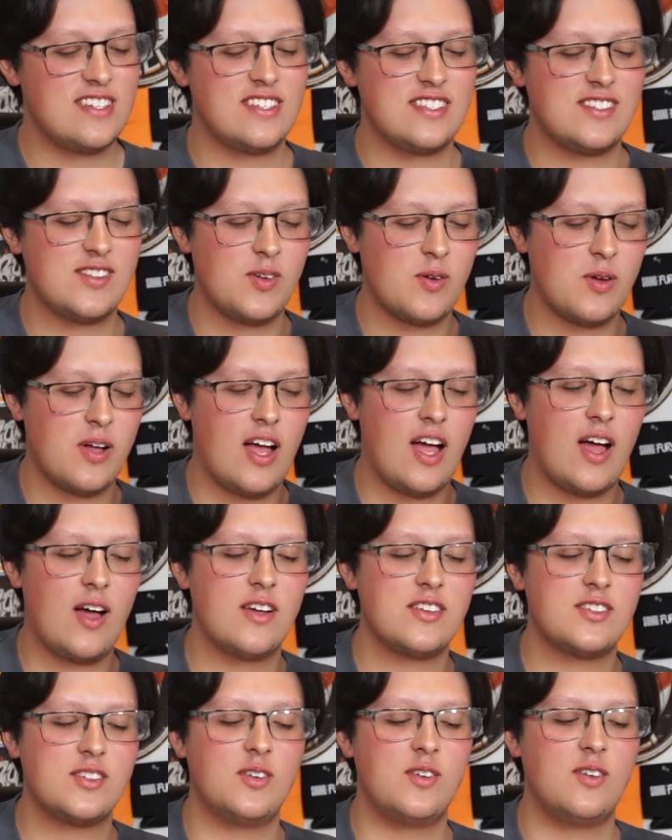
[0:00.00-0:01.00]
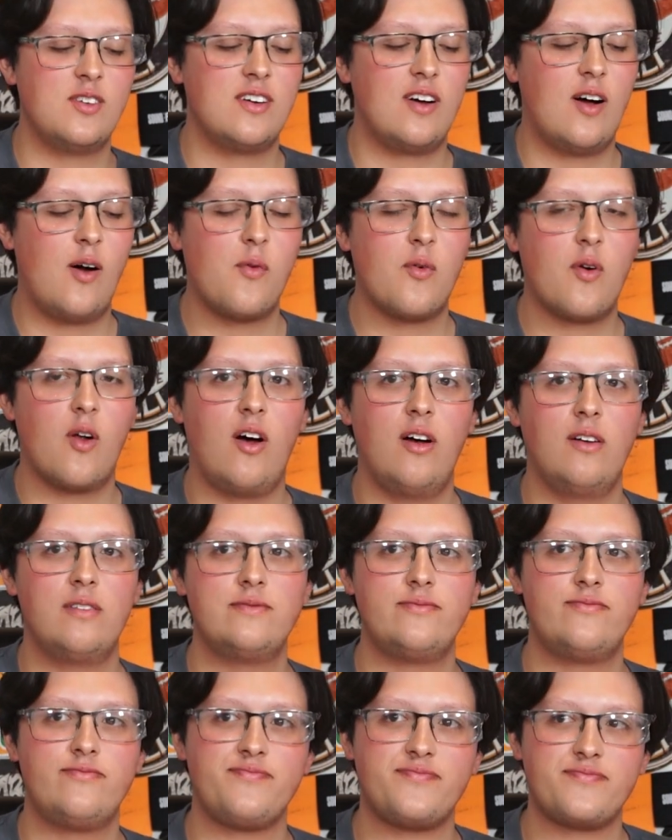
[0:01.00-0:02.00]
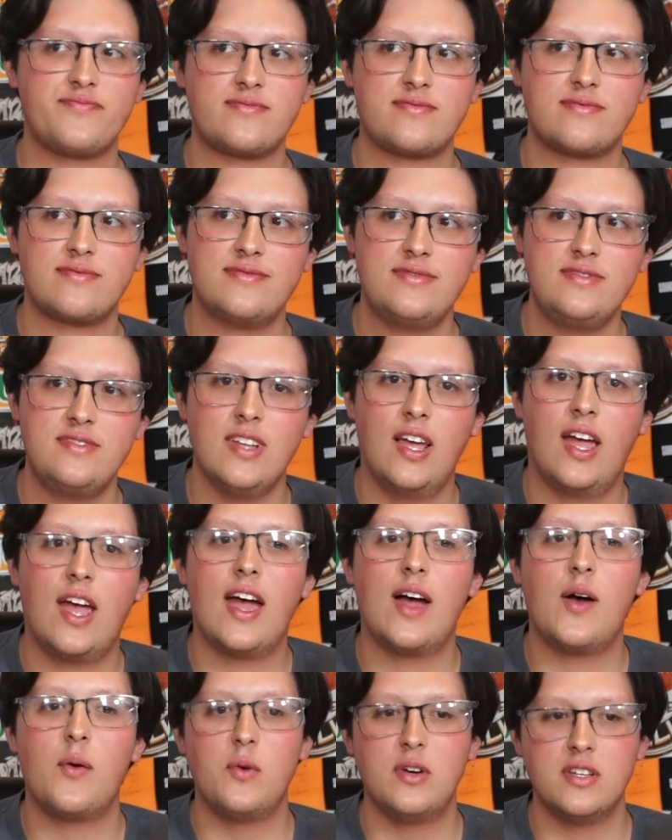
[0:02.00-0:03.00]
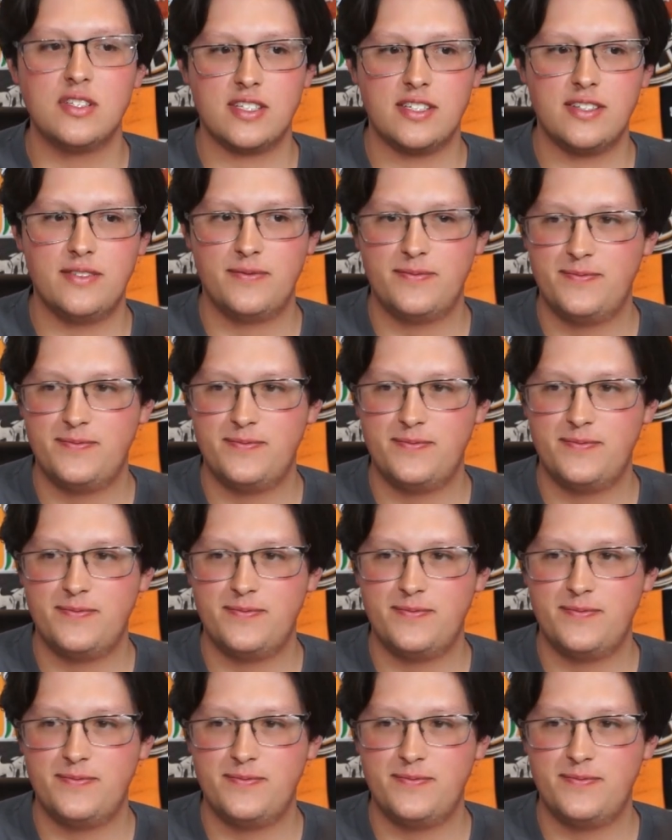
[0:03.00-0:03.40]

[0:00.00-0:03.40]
So overall, how was it?